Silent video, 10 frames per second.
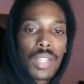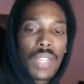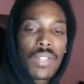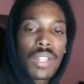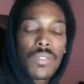
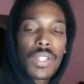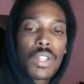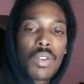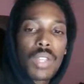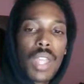Even if it
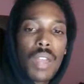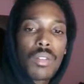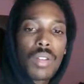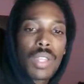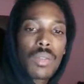don't
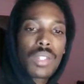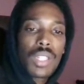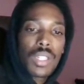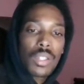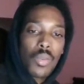count, he was
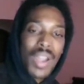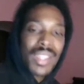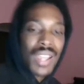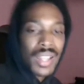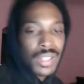why
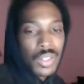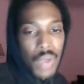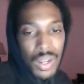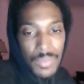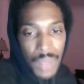he got
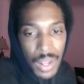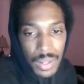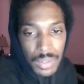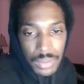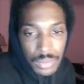
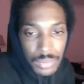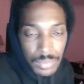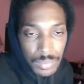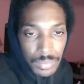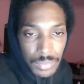disqualified?
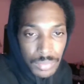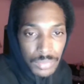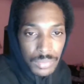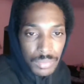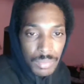
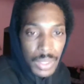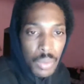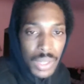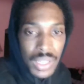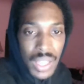
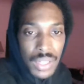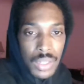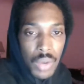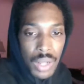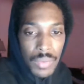Man, what he got
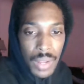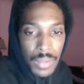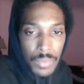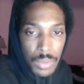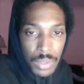
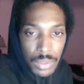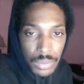disqualified for?